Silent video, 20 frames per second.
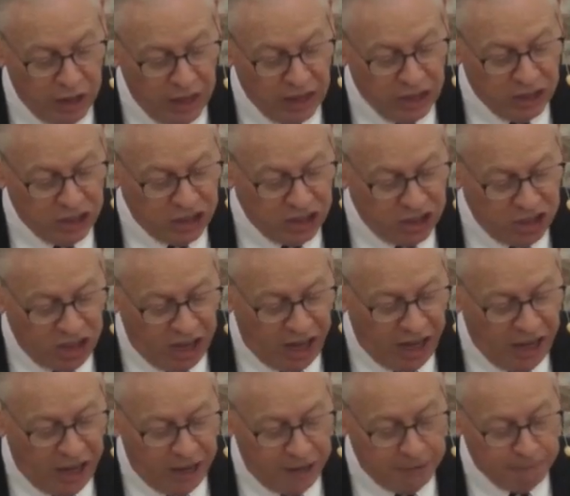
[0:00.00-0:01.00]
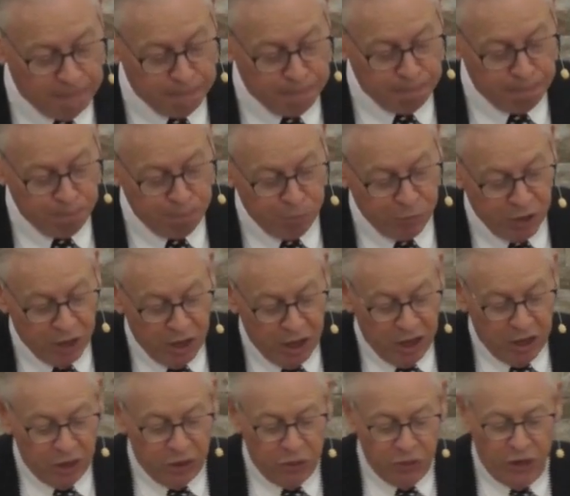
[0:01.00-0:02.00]
saying,
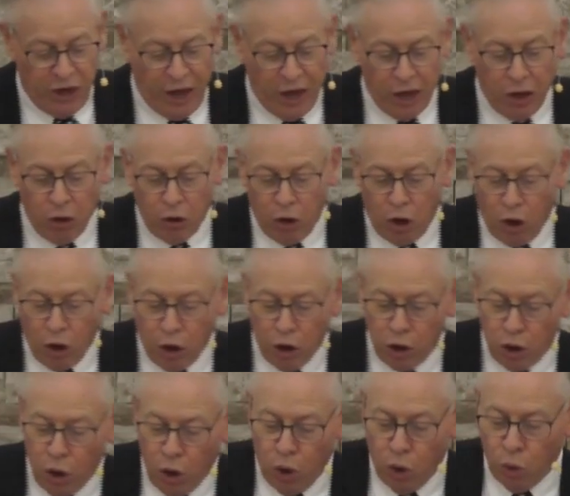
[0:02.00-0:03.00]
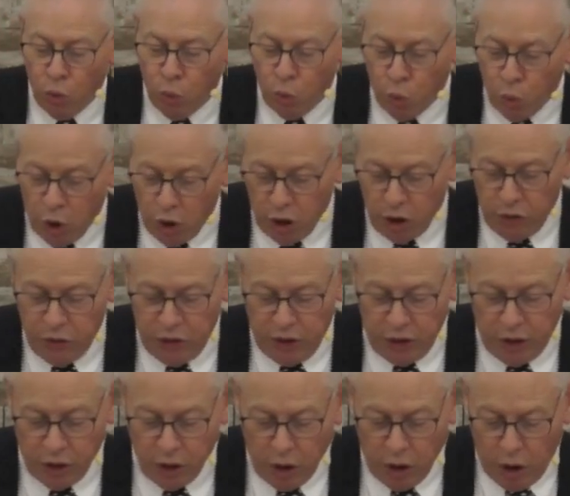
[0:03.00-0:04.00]
Thou art
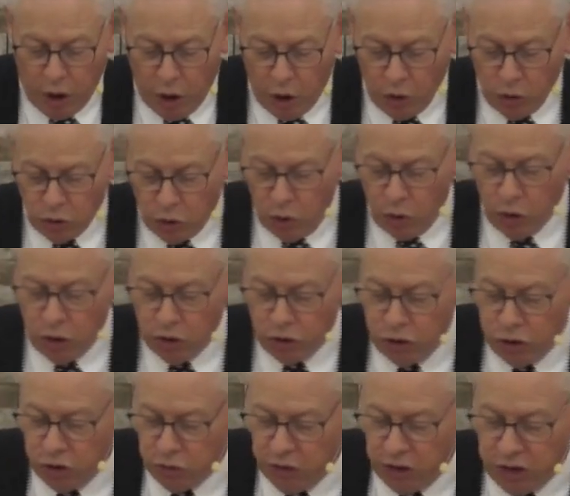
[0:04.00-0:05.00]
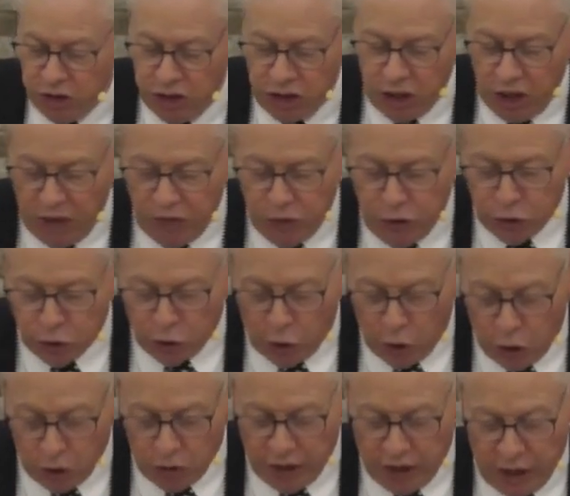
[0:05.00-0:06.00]
worthy, O Lord, to receive
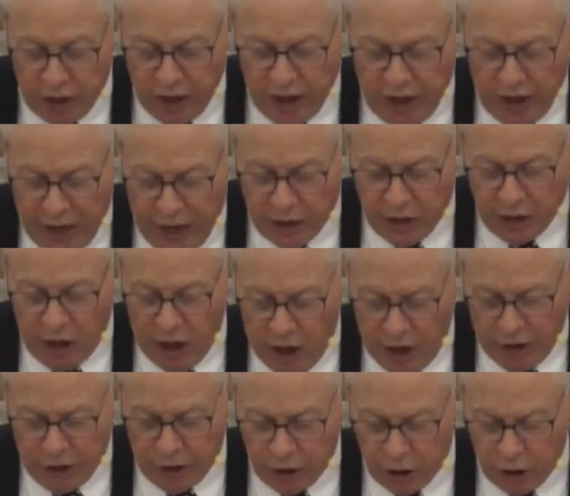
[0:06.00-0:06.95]
glory and honor